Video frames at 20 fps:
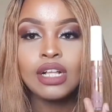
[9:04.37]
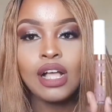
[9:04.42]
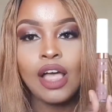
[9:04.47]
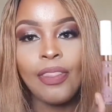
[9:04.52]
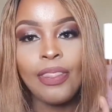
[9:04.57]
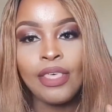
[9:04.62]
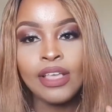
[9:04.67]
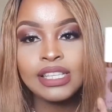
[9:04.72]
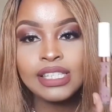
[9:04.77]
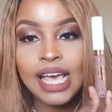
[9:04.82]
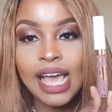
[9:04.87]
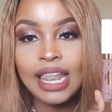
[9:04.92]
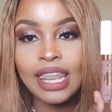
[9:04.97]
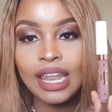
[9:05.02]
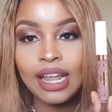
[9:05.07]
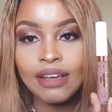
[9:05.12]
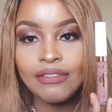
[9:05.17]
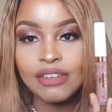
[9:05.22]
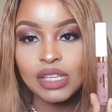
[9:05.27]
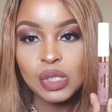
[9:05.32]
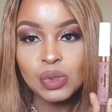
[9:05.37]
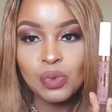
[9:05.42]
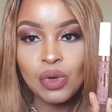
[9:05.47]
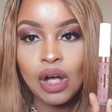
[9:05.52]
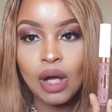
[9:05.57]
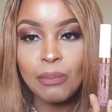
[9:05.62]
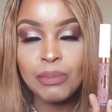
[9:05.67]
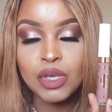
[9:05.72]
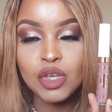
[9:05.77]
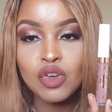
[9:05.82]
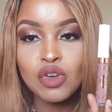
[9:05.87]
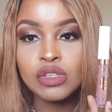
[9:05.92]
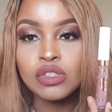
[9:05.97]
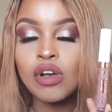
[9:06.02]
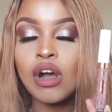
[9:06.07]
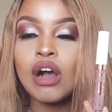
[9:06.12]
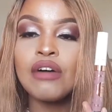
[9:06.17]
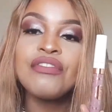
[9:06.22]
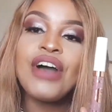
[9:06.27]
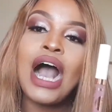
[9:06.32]
This I love as well because
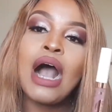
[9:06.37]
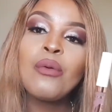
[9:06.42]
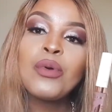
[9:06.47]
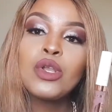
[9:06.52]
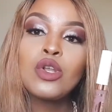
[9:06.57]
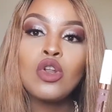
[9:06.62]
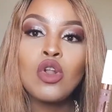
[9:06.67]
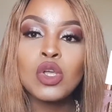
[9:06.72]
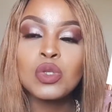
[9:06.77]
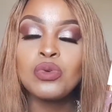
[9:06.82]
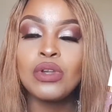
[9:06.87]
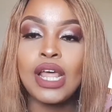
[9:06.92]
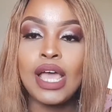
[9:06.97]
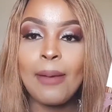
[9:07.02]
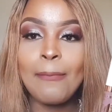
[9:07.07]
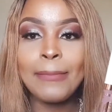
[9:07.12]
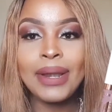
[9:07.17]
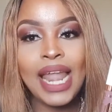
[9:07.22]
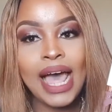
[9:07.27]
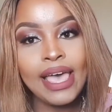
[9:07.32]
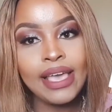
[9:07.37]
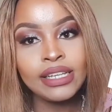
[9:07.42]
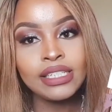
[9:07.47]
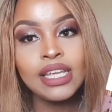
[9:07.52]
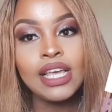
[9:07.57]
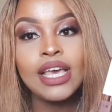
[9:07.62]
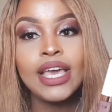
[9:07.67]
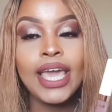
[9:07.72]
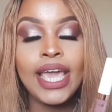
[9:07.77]
of how it looks when I apply it.